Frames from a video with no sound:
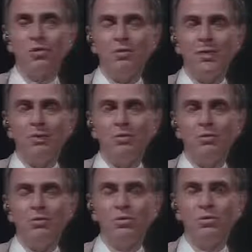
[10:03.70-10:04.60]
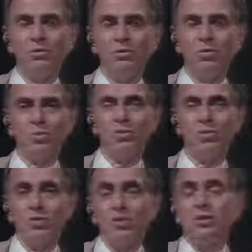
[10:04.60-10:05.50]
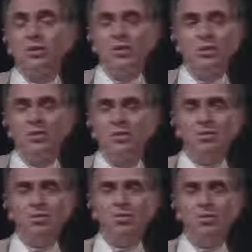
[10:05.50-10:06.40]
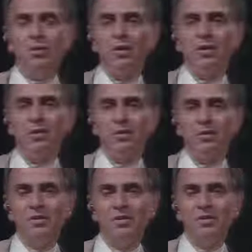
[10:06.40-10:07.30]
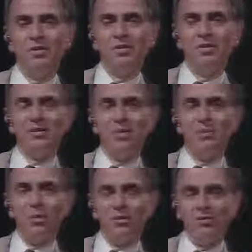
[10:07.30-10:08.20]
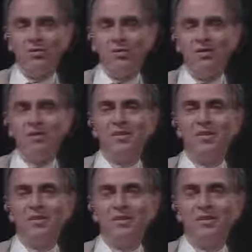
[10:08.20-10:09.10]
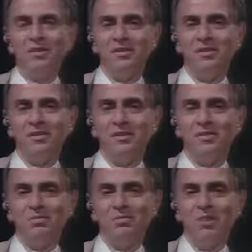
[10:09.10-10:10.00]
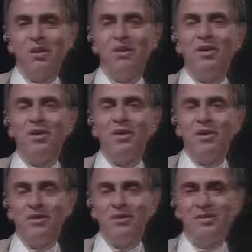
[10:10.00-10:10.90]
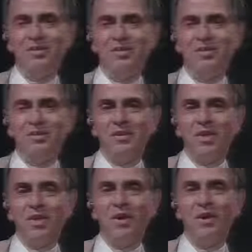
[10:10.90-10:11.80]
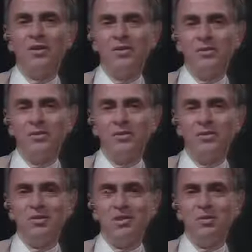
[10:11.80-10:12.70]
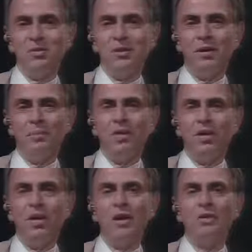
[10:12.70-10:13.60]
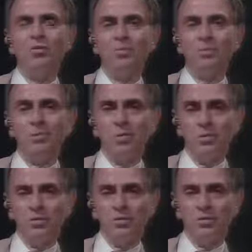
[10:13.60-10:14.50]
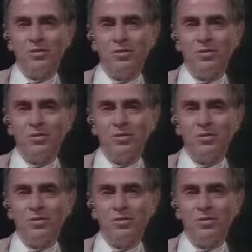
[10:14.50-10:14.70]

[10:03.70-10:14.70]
the matter in the universe was touching in, if you like, a point. And a key unanswered and perhaps unanswerable question